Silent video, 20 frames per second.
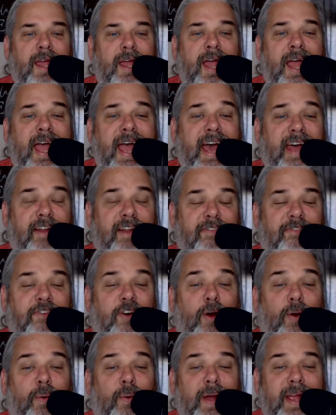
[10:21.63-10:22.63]
At a
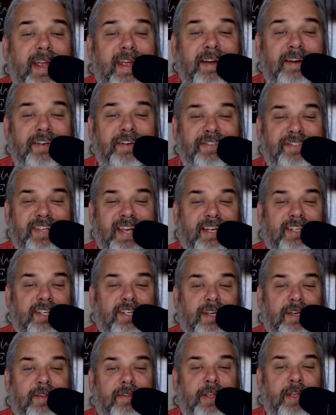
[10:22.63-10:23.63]
four-way
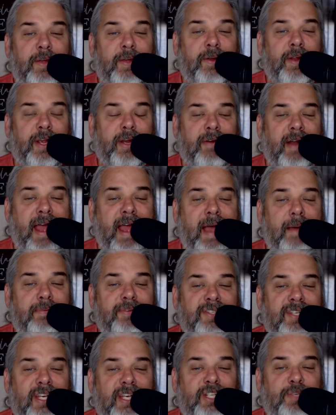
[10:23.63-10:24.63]
intersection, the unit grabbed
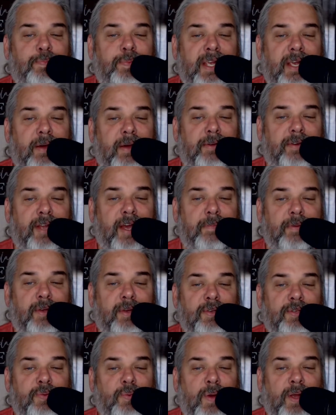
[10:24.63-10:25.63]
6
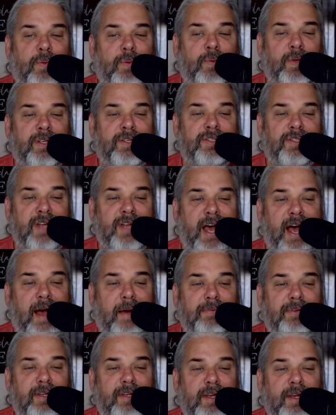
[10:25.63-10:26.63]
POWs when we
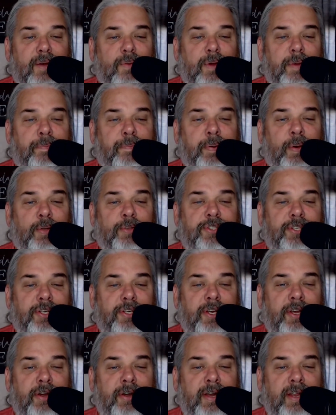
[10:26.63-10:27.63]
stopped. We pulled
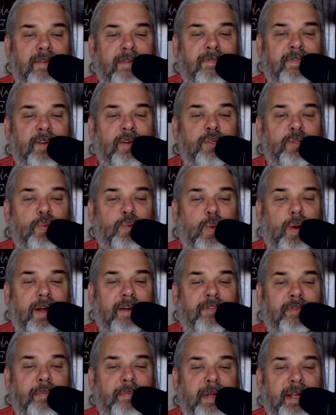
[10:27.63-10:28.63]
security. Feels weird
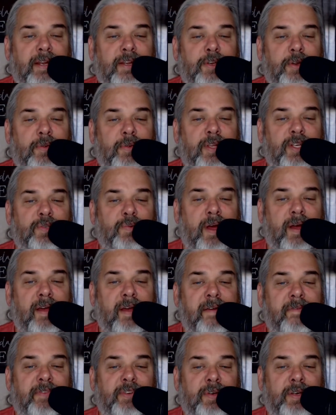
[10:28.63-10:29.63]
for me to do this while
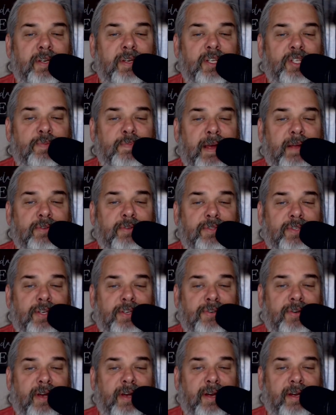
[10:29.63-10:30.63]
infantry dismounts the
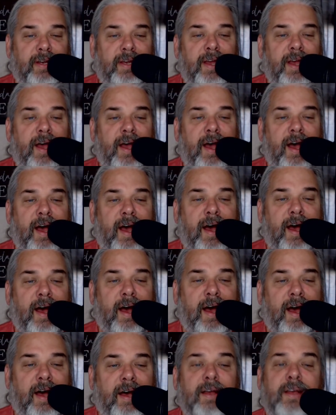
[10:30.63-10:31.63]
truck. Ha
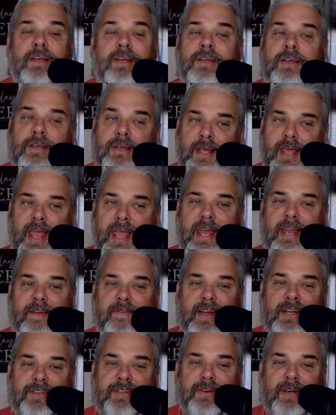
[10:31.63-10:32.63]
ha. End of
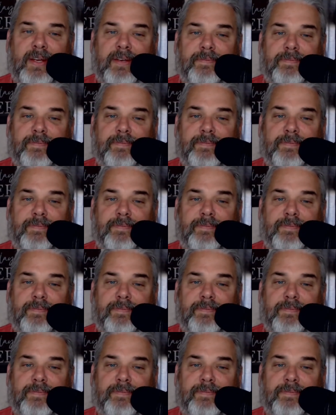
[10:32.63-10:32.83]
entry.